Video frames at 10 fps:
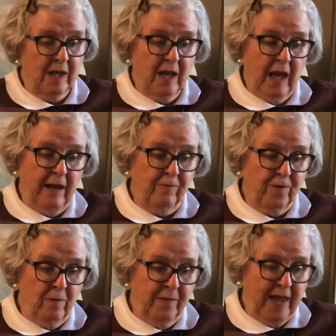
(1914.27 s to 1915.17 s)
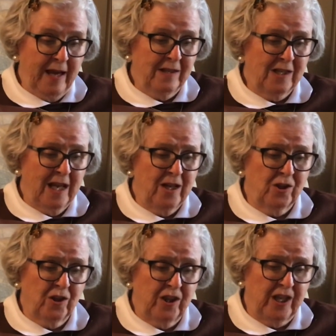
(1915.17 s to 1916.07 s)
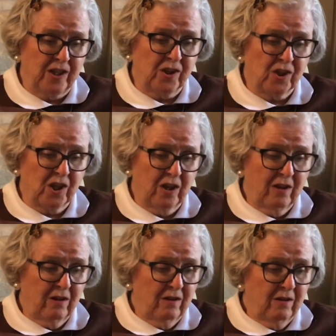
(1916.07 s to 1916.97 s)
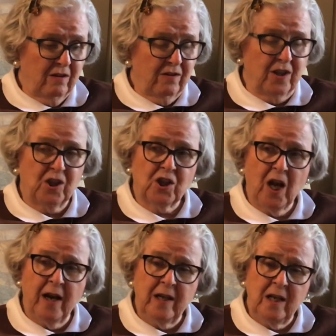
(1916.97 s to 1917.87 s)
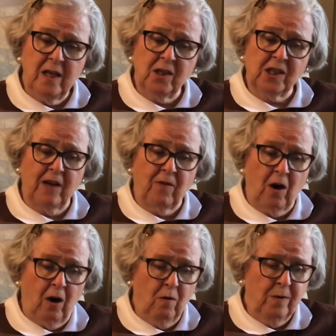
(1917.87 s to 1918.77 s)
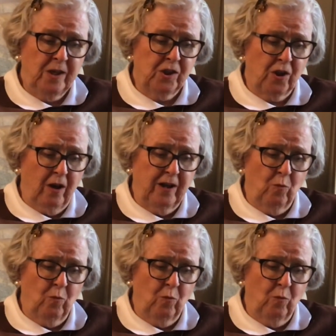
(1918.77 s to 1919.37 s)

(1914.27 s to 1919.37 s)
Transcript: And from that day to this, the Chinese have always thought it